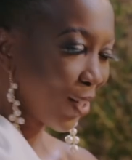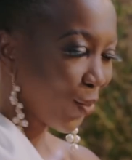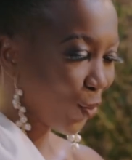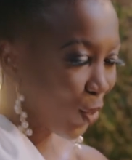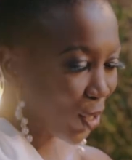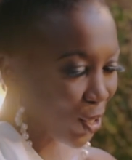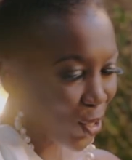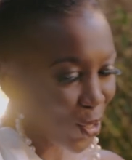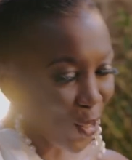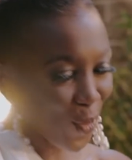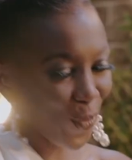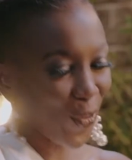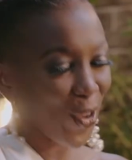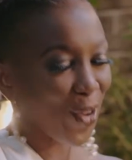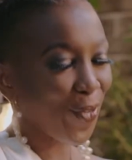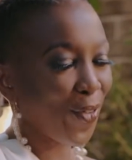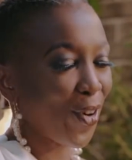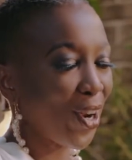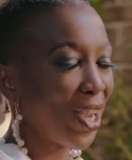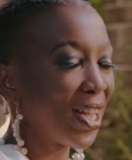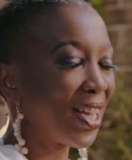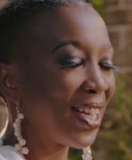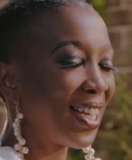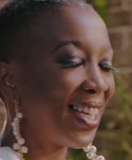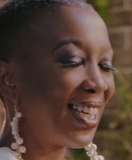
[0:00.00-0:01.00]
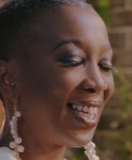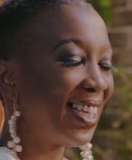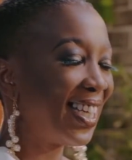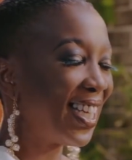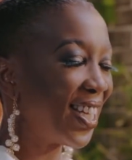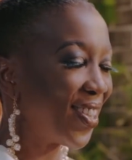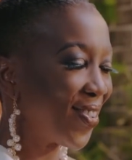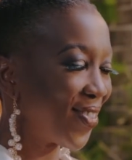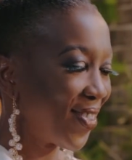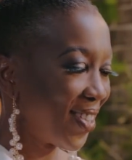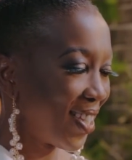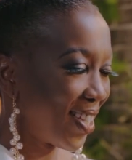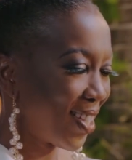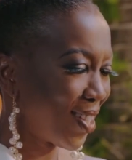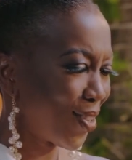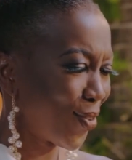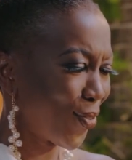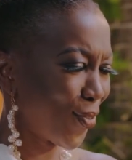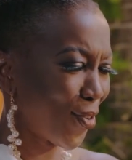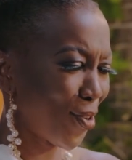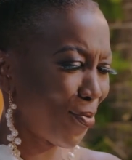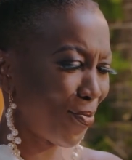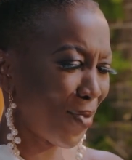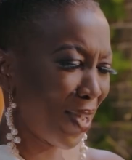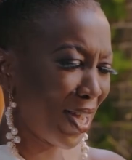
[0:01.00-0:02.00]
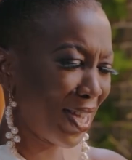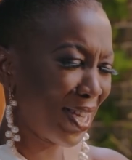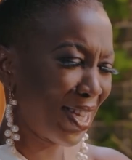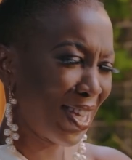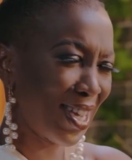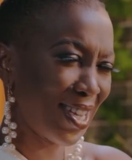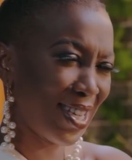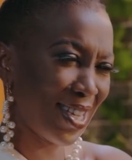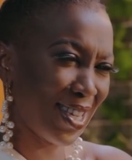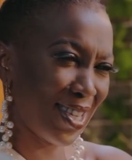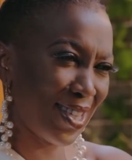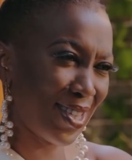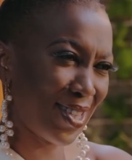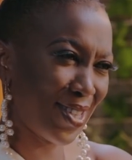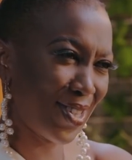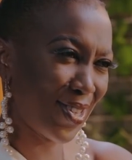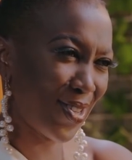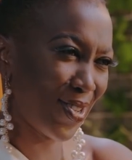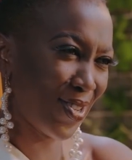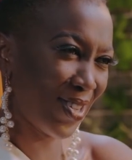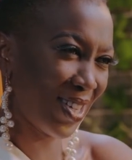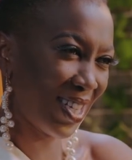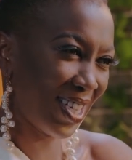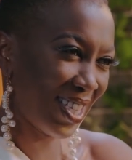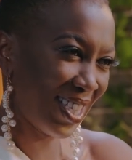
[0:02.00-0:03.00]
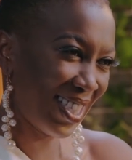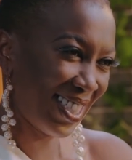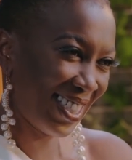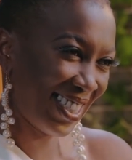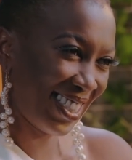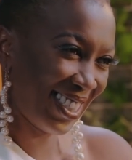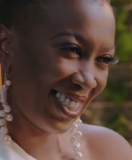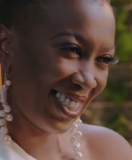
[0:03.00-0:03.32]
What's your favorite lyric from a Kenyan song?